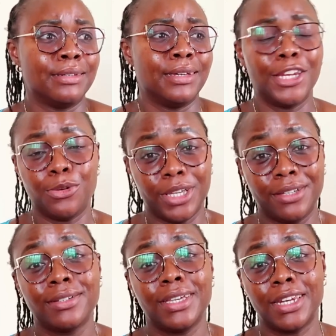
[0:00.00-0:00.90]
Anyway,
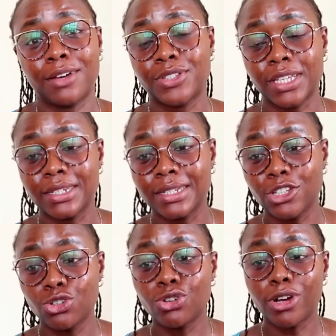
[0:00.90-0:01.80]
enough said.
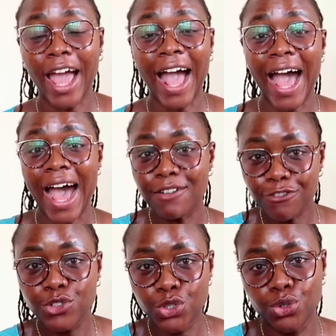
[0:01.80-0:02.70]
You don't
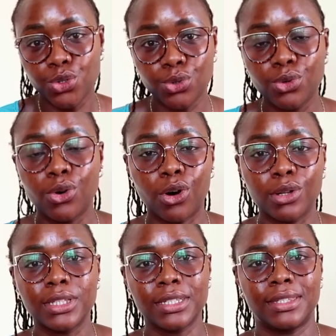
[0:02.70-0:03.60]
have to do
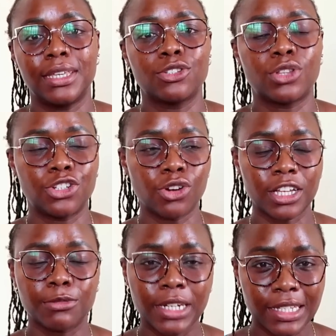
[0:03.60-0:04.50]
all these things that your
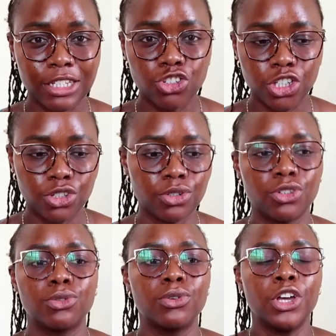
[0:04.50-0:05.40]
husband doesn't cheat on
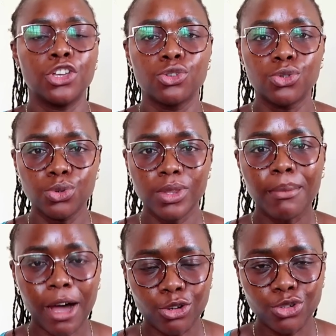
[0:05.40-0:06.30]
you. You do
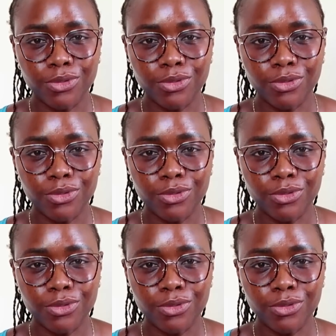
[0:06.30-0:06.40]
them out